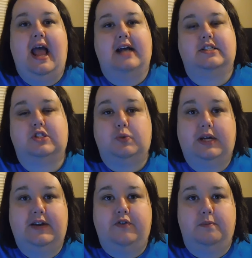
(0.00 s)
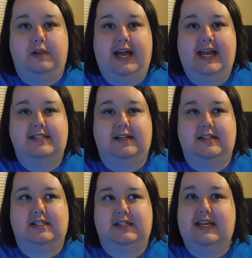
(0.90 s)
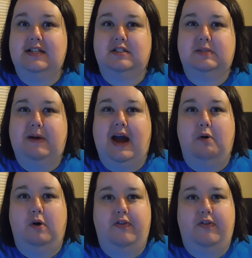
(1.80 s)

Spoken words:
has 3 different blades, like a thin spiral,